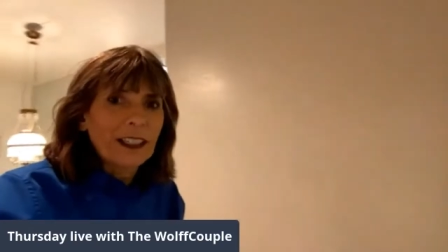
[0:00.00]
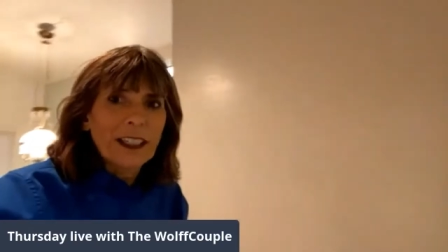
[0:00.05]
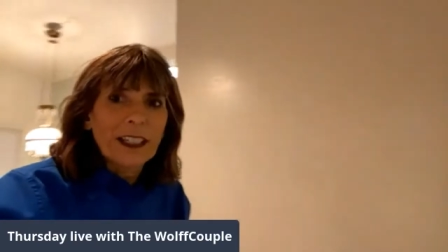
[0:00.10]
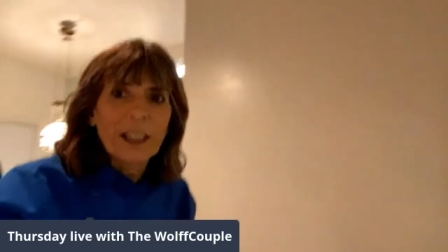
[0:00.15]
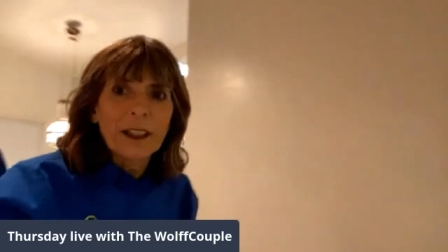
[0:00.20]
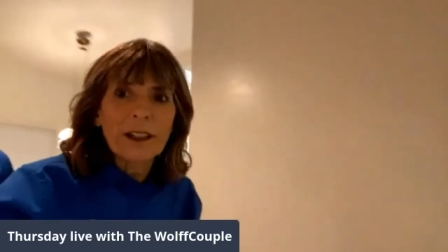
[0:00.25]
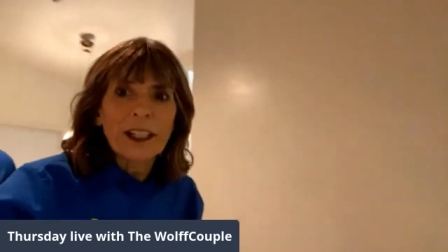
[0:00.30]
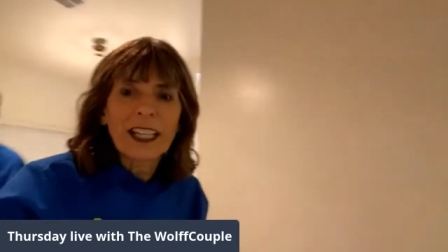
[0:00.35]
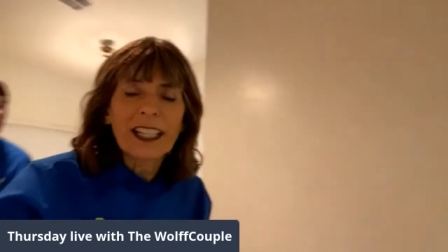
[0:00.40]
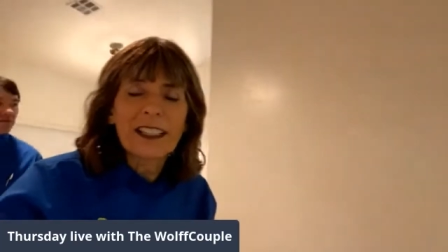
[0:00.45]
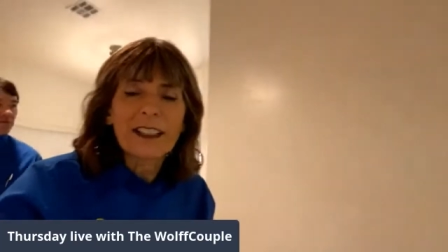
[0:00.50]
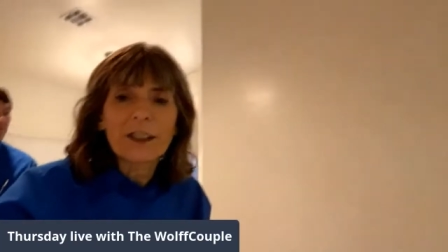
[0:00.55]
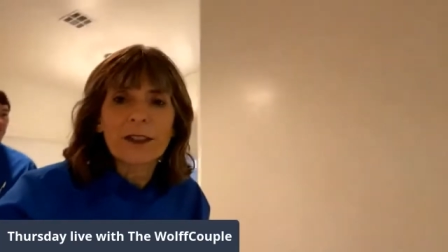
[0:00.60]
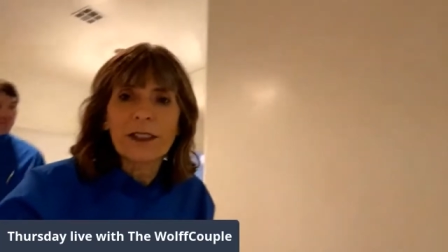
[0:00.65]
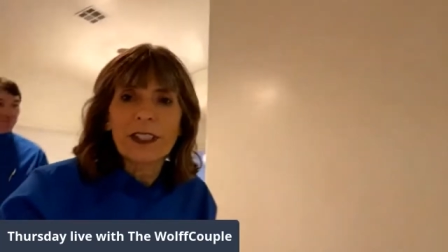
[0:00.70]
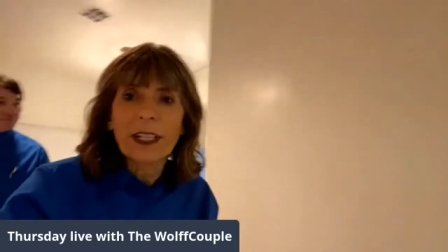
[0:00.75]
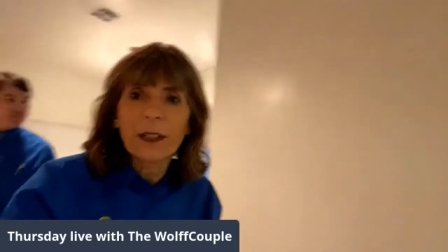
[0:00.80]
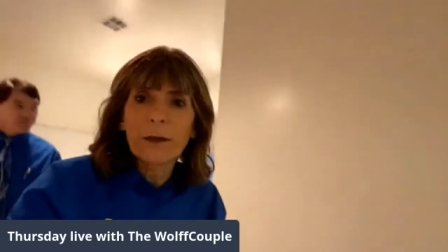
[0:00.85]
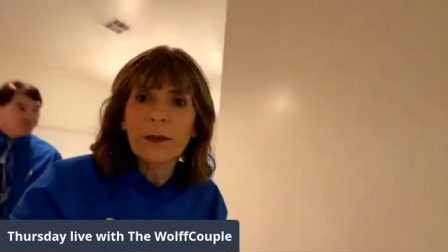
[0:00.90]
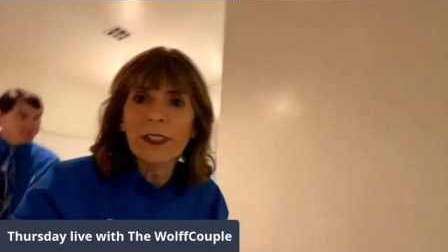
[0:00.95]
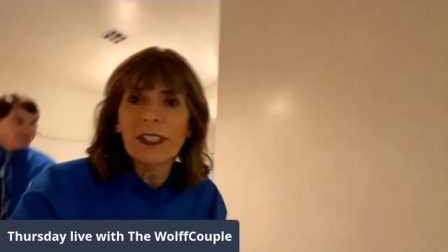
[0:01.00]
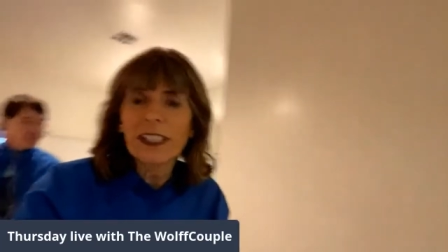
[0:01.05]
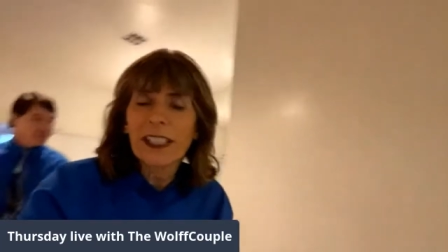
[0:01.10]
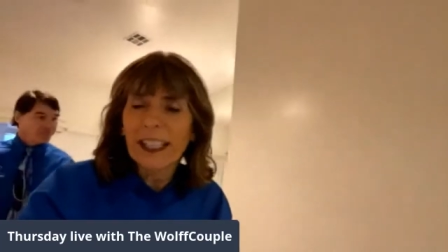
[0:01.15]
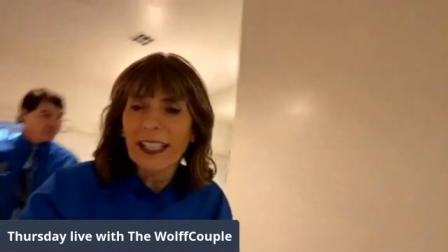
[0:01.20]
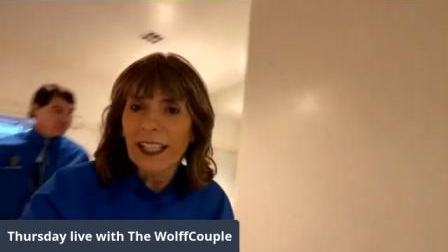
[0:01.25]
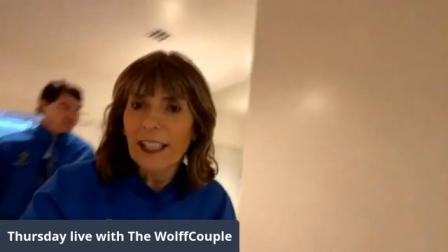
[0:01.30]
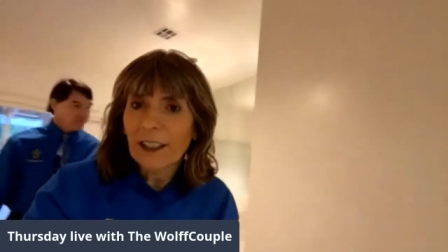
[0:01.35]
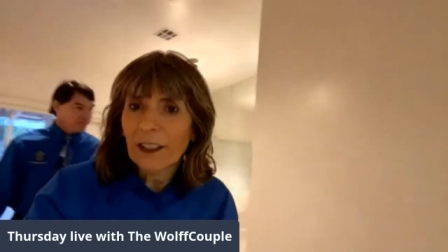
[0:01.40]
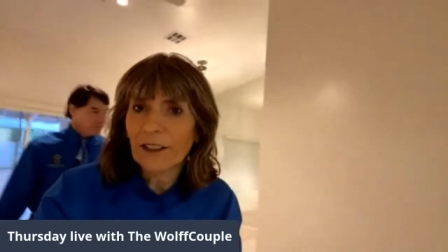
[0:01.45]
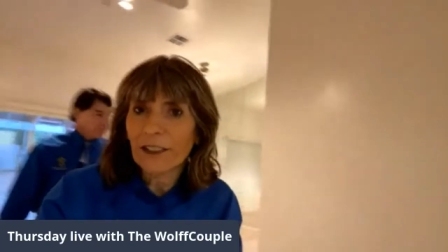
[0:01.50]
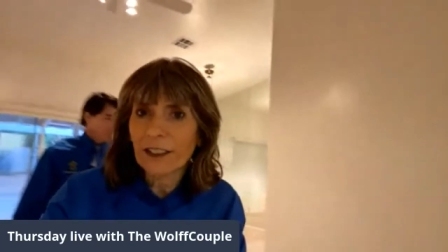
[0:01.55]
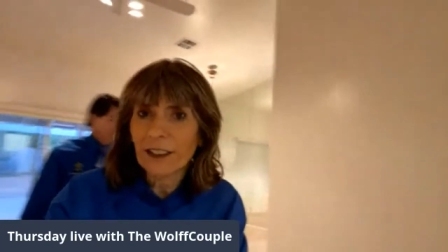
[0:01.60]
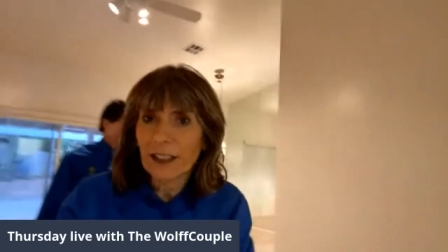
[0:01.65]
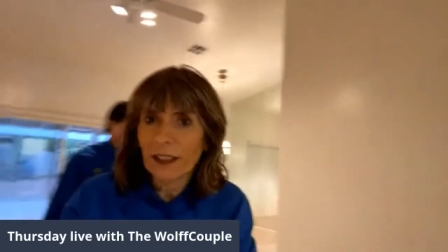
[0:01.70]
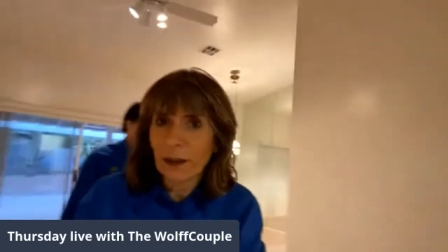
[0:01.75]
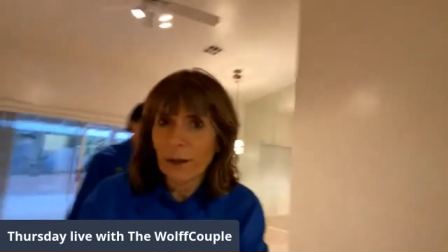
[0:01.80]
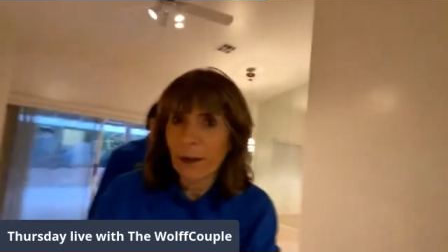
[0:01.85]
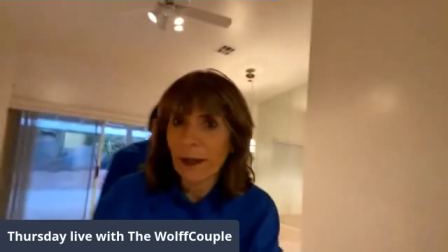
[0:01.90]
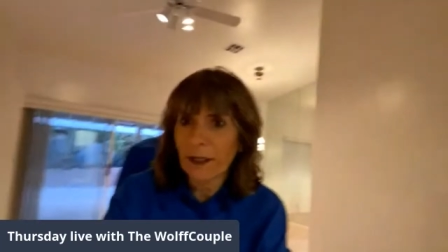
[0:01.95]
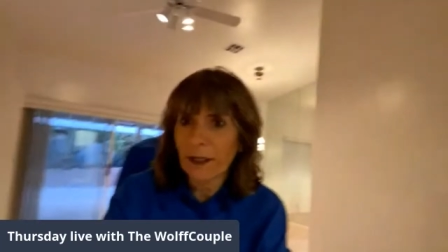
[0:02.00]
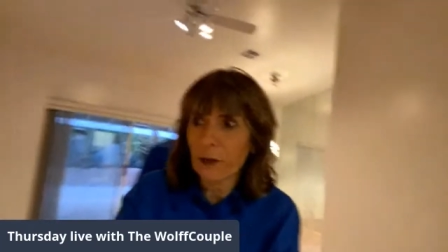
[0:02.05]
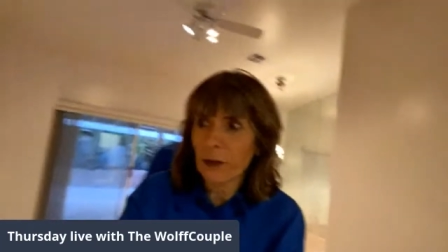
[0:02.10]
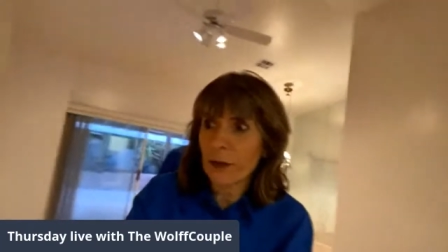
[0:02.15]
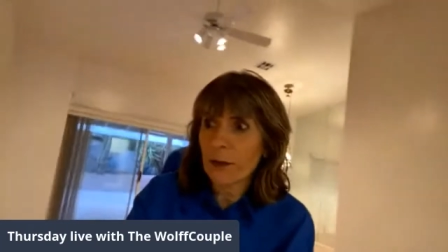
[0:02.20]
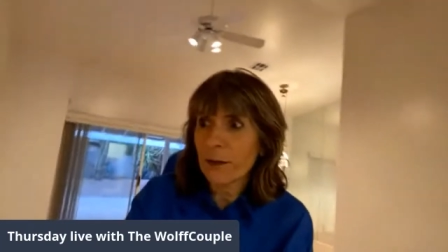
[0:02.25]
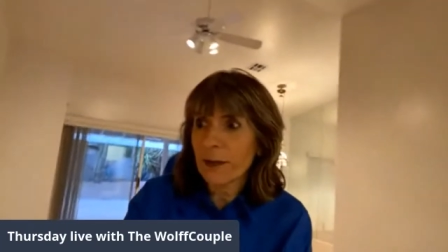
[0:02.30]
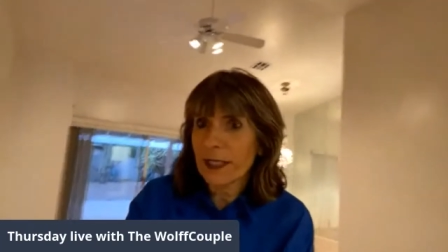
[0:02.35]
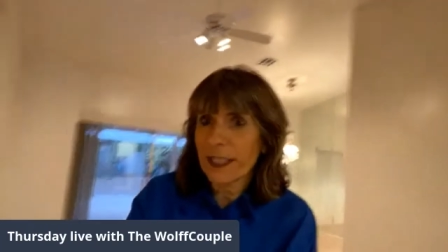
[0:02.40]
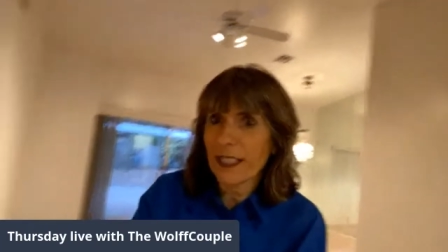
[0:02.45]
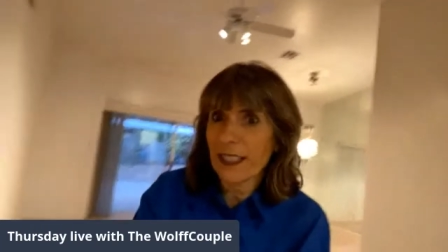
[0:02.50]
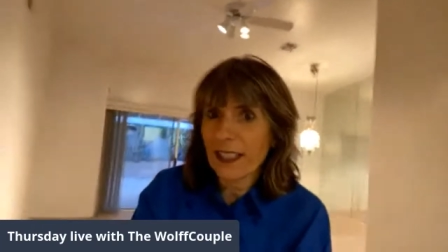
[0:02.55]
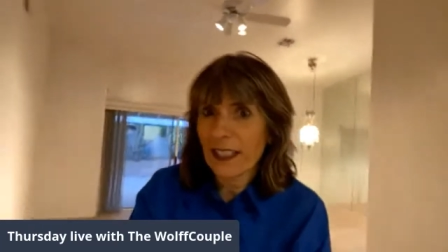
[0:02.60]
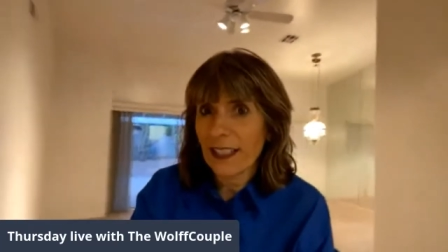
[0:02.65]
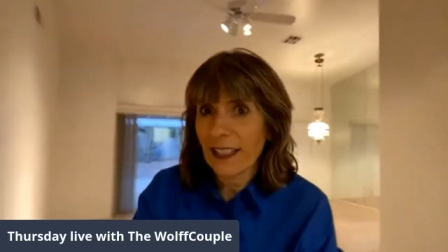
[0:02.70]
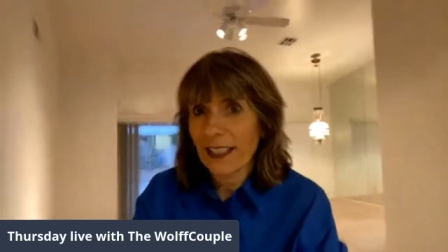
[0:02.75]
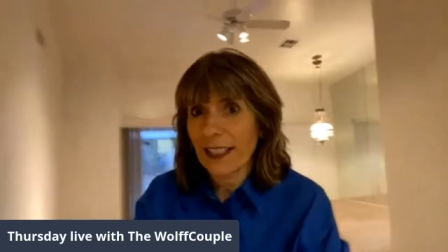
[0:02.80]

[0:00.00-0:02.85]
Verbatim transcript: All right, so now we're going to head over to the bedrooms.